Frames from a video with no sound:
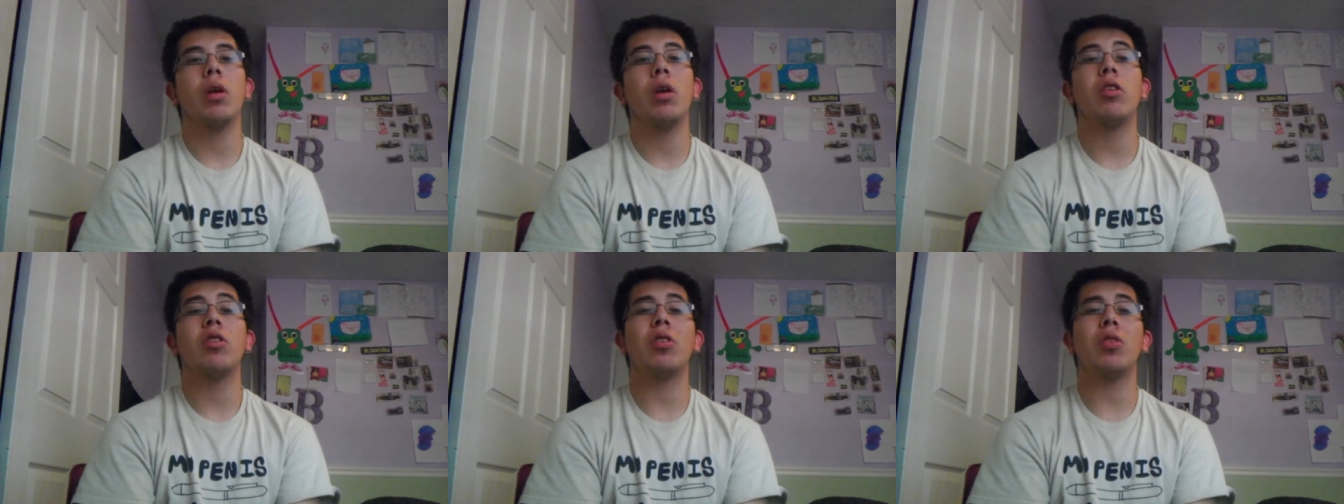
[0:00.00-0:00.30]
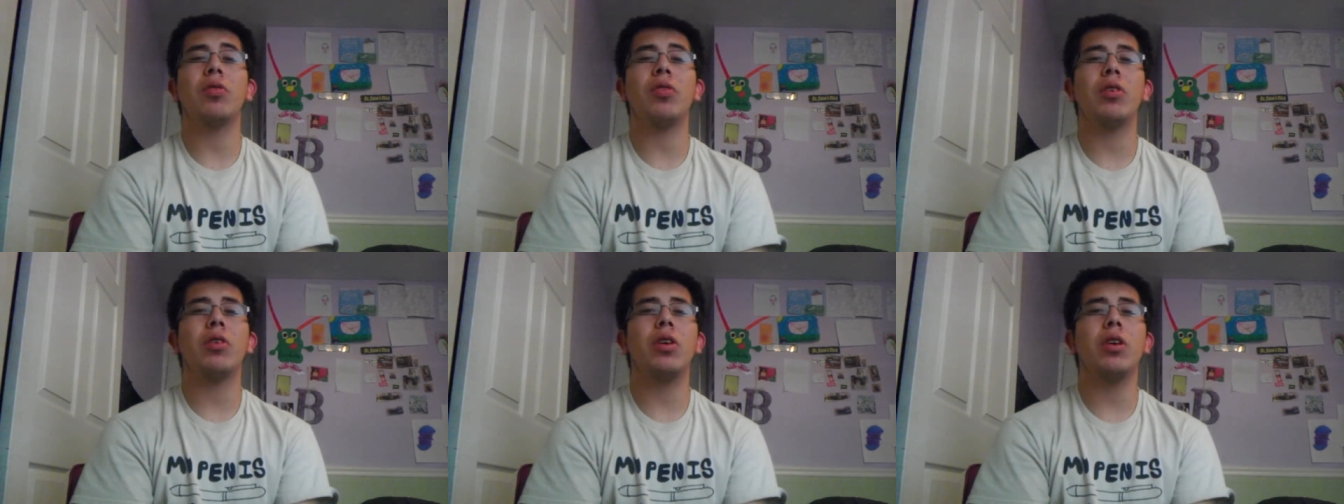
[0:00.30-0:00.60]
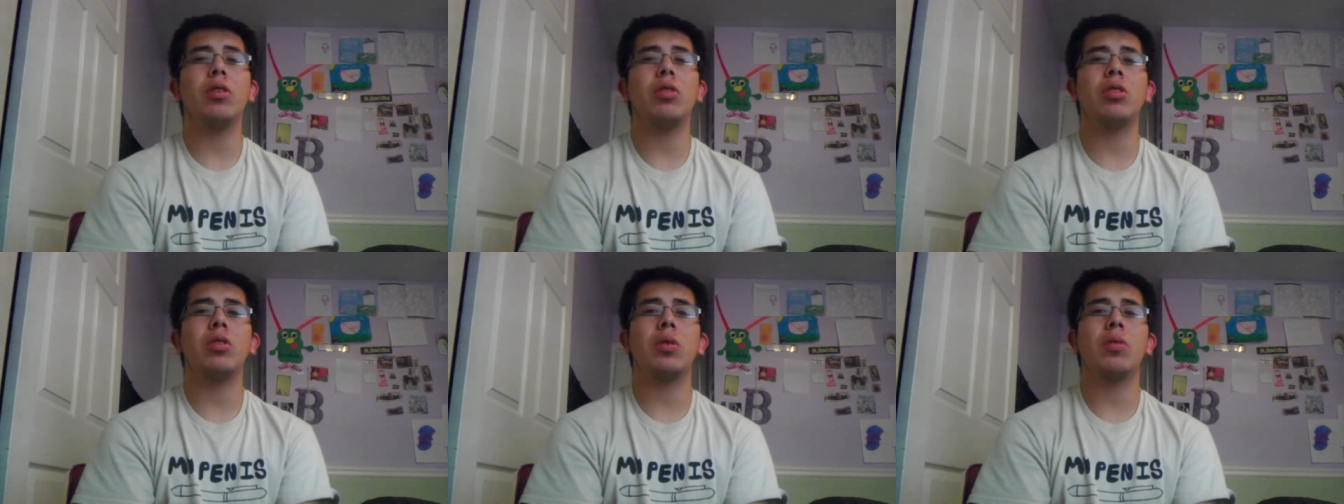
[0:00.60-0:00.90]
So if you're
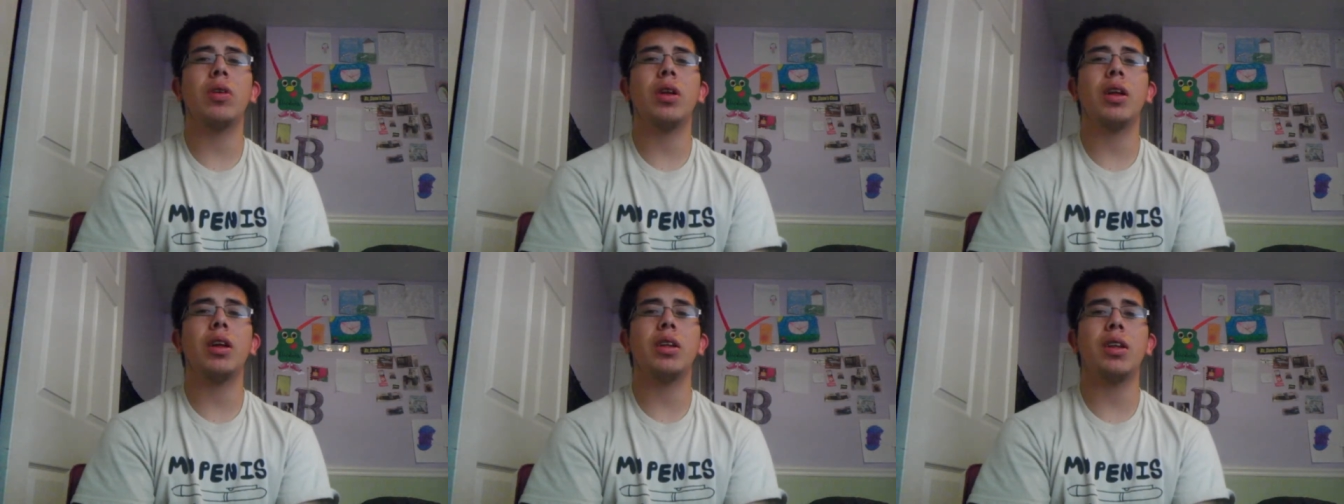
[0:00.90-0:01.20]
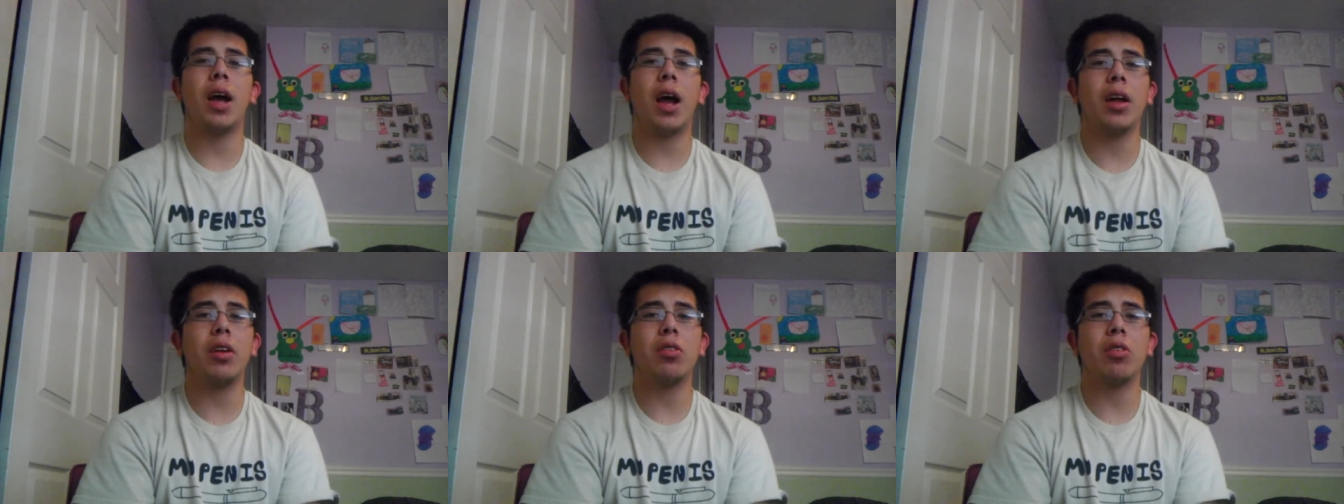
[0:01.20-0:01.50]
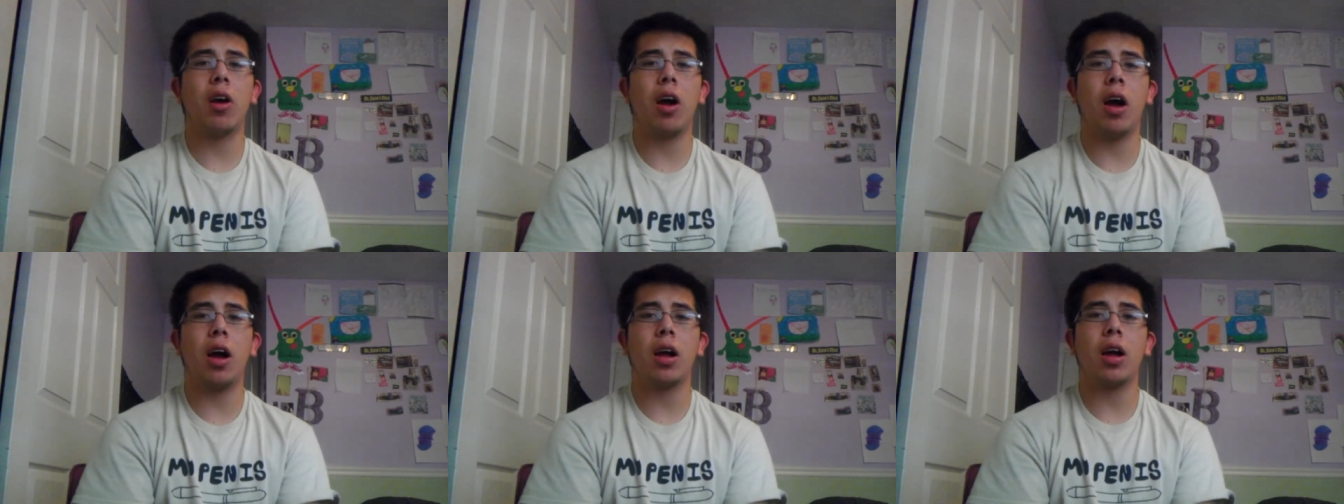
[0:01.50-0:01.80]
used to a really tight
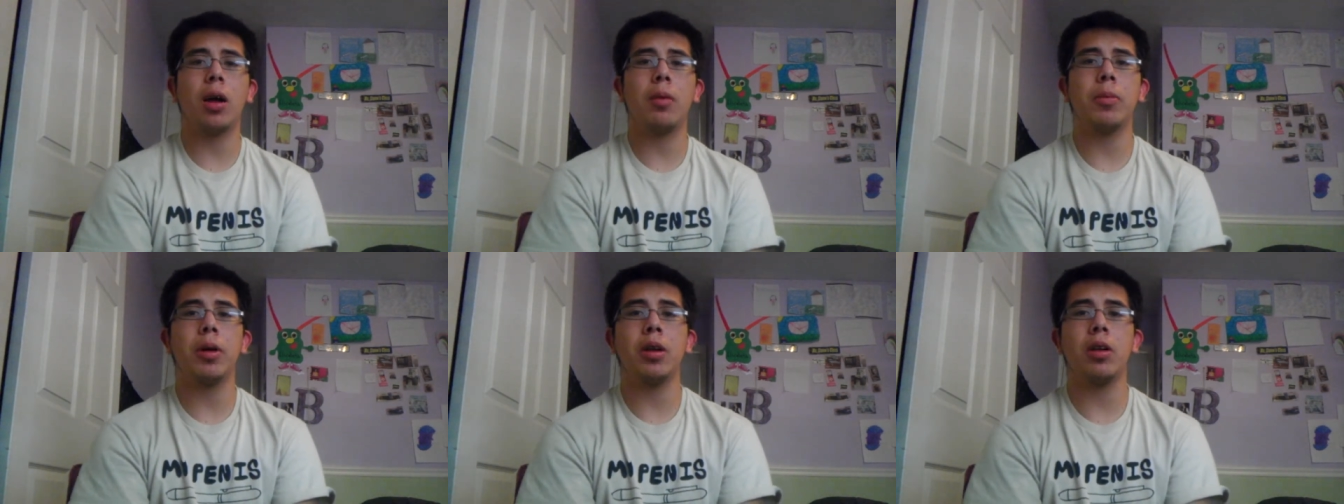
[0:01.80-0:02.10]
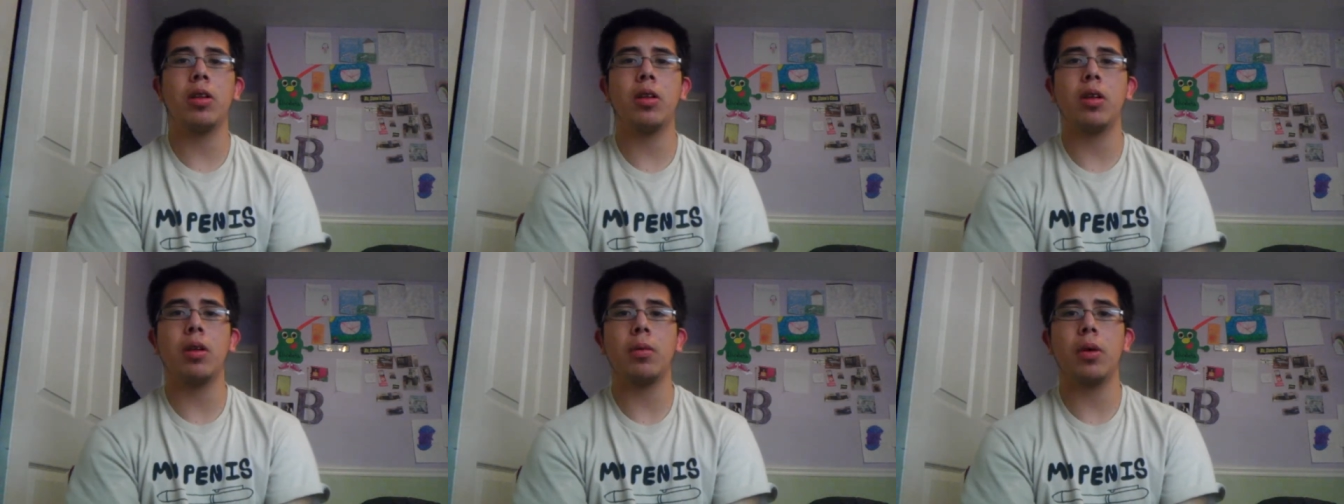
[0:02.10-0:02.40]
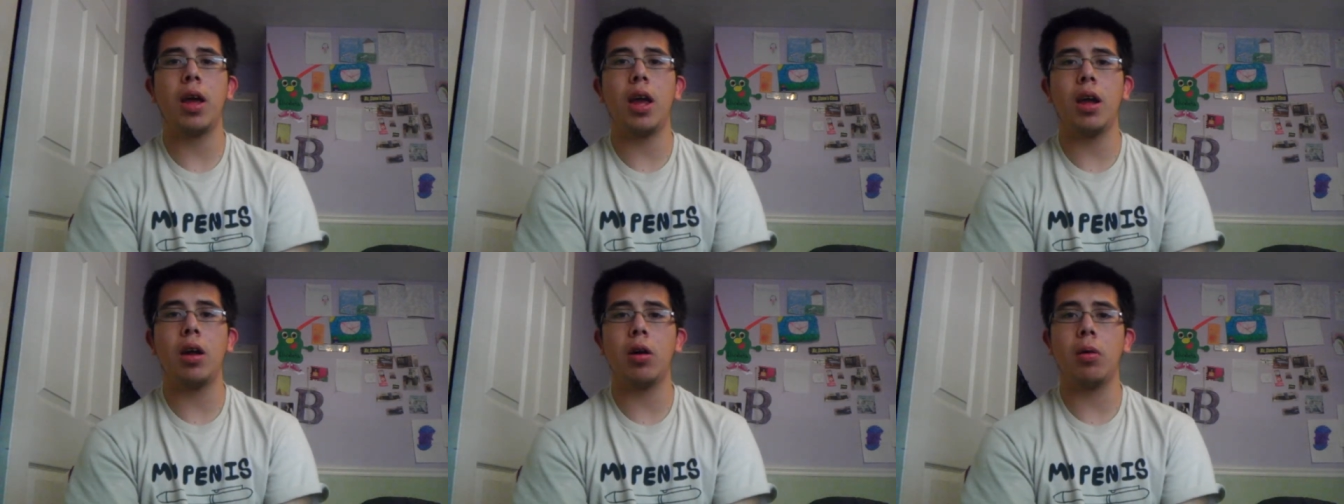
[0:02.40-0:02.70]
draw, coming to the
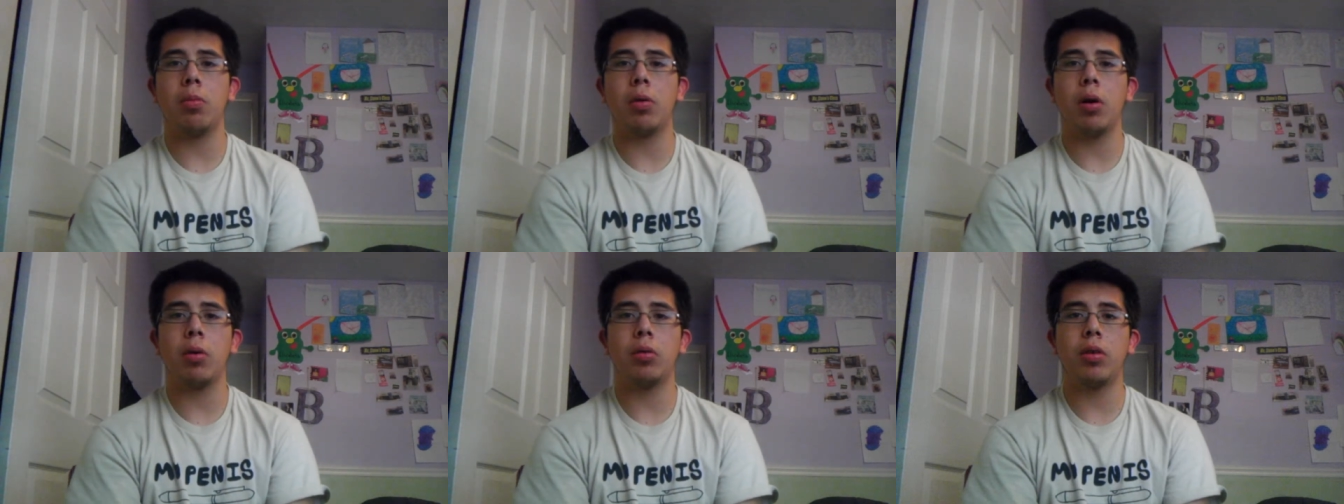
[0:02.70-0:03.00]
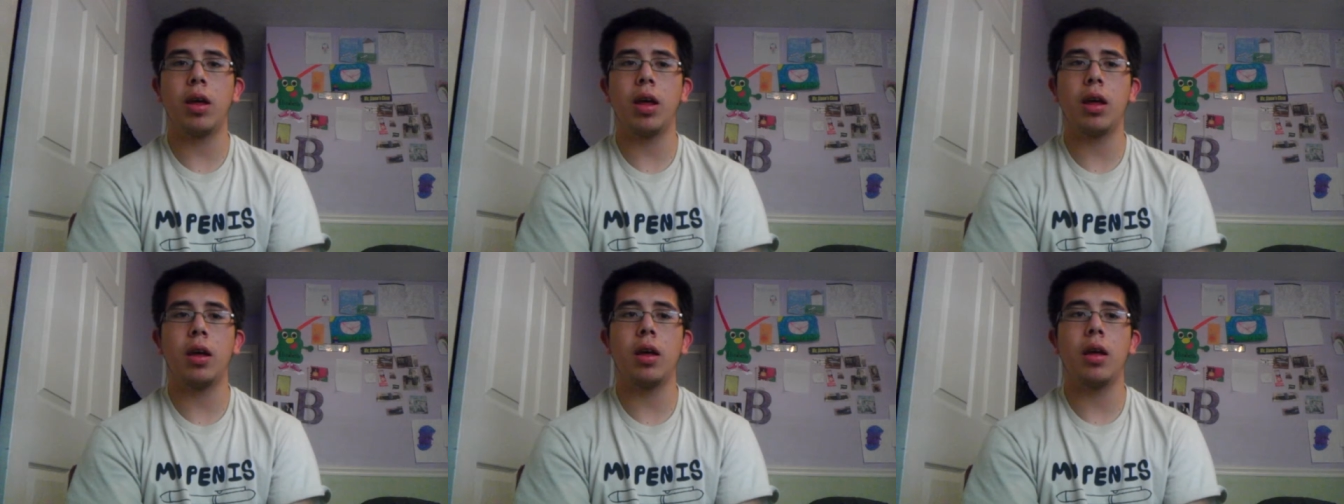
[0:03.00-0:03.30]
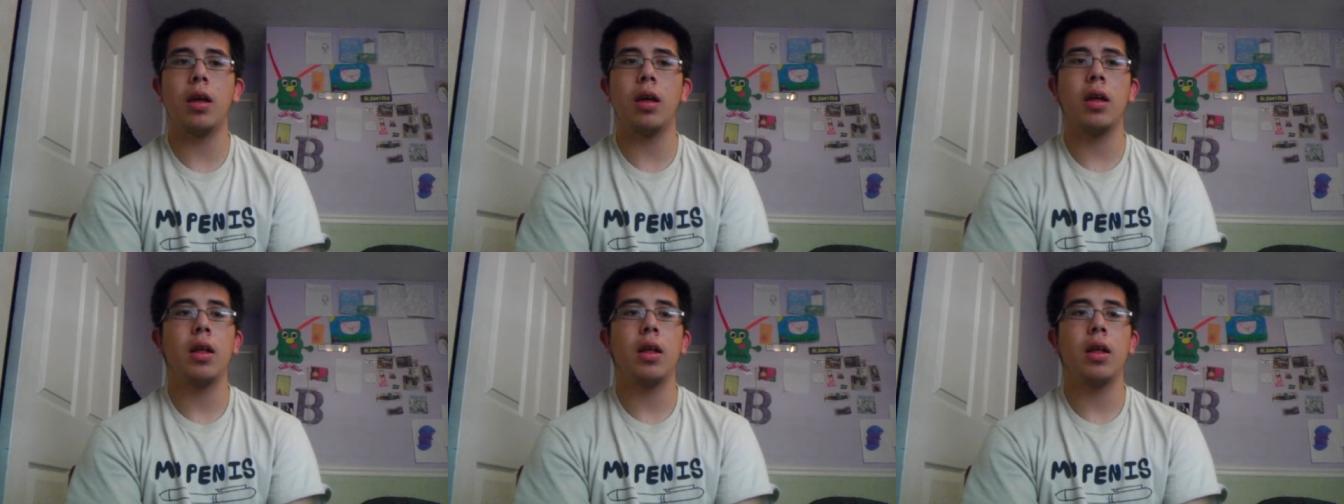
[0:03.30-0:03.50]
Kanger Protank,